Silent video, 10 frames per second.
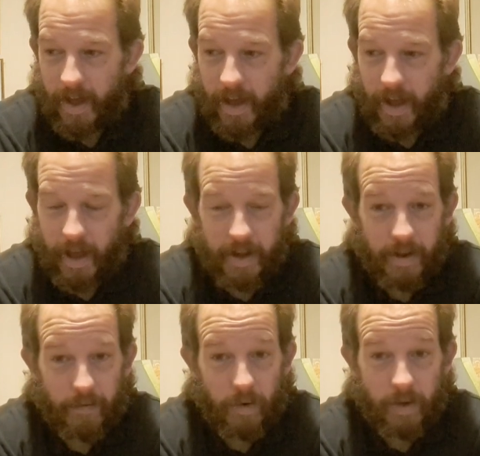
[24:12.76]
and
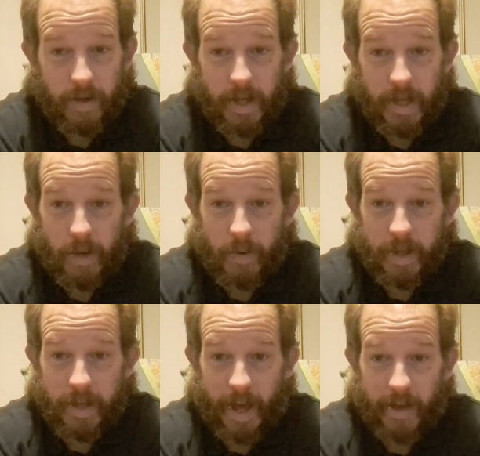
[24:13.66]
look forward to seeing you in
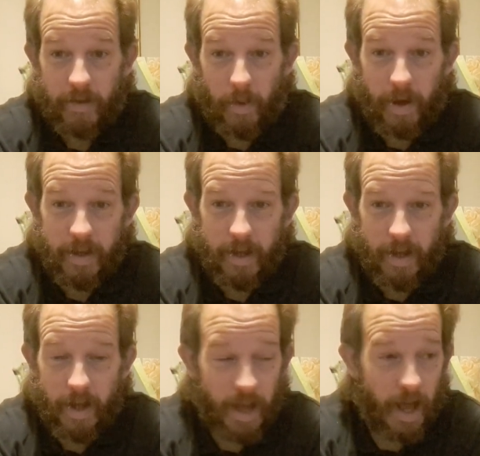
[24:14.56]
the next one.
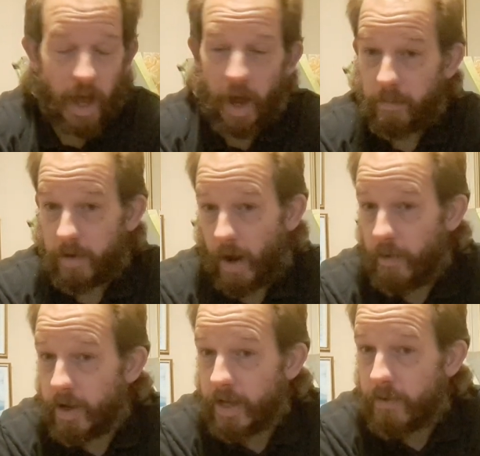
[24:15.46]
I'm
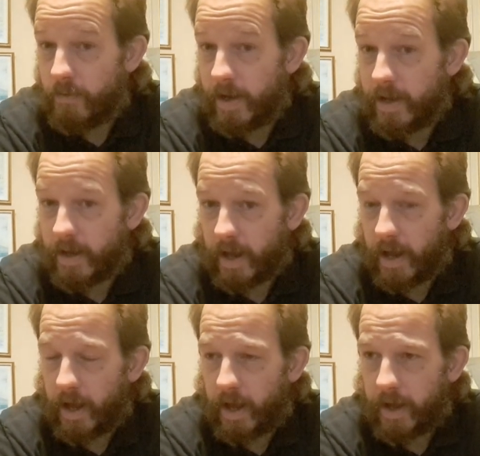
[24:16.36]
currently reading
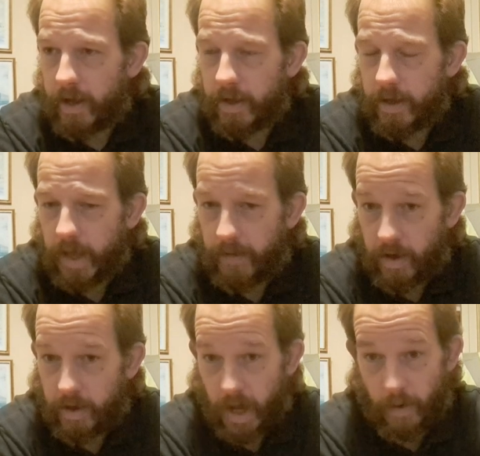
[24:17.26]

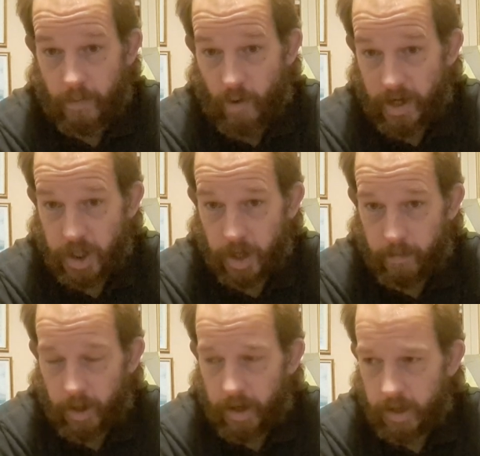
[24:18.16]
another Terry Pratchett
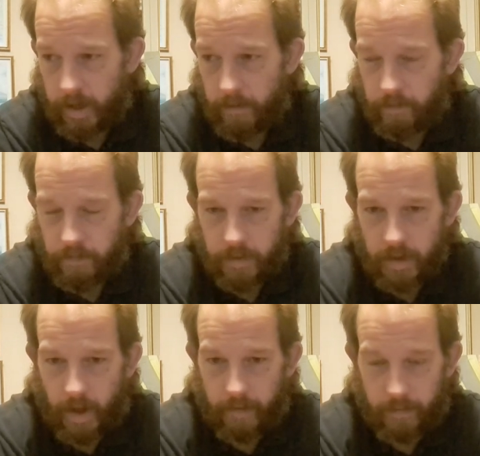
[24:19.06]
book.
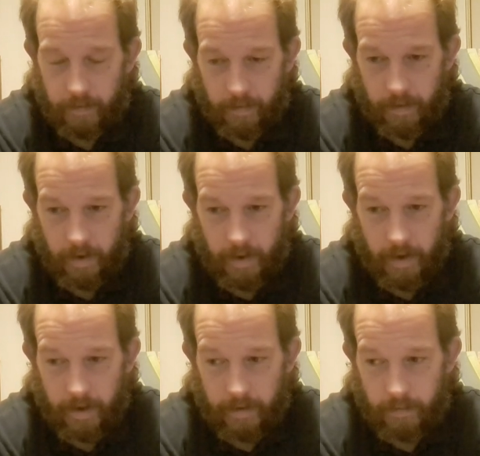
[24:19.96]
I've
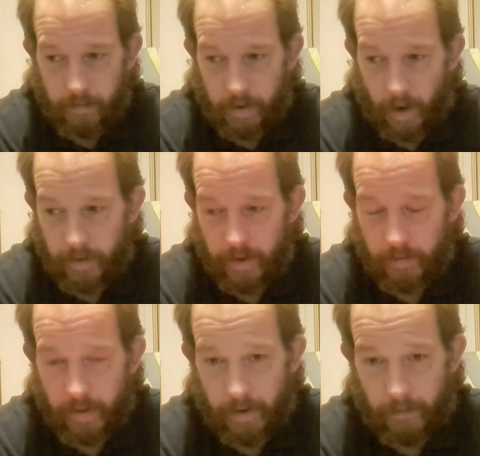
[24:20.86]
currently
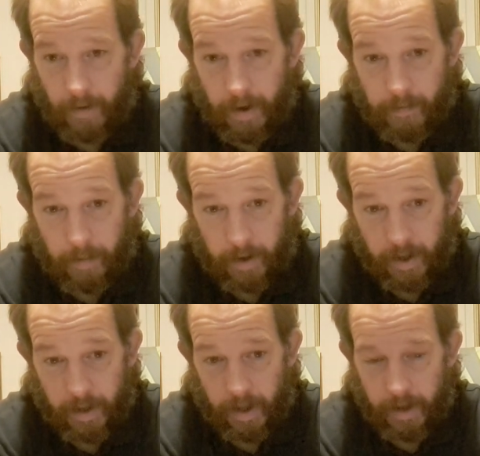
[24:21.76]
the first book
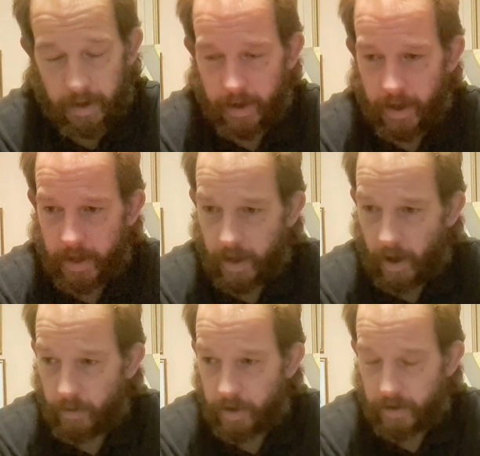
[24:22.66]
in the
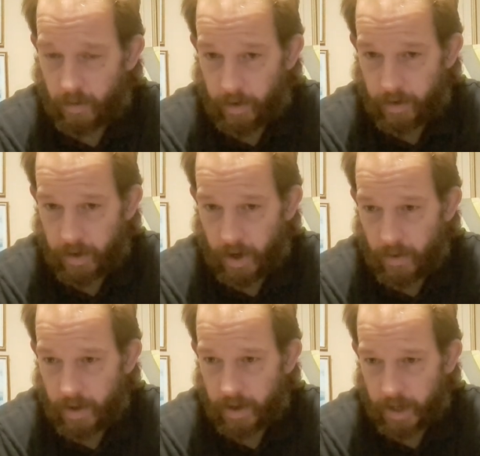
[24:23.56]
whole Discworld
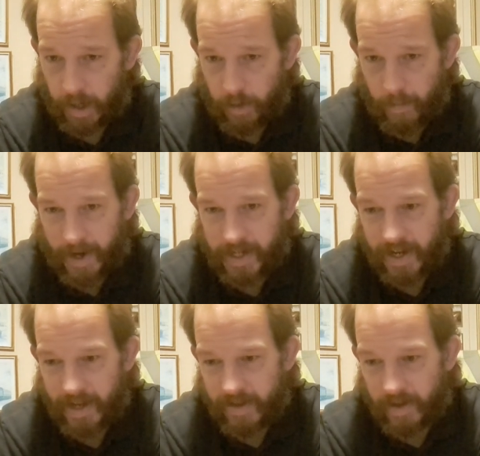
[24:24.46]
series, The Colour of
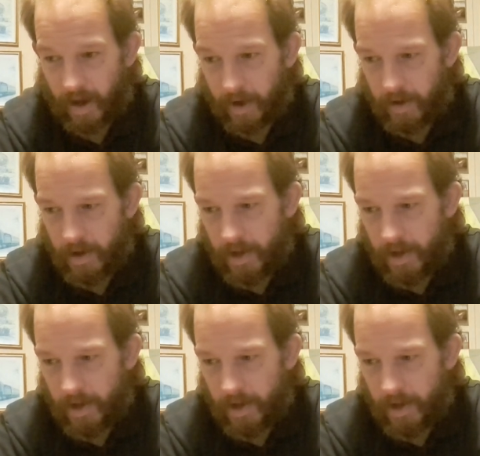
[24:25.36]
Magic. So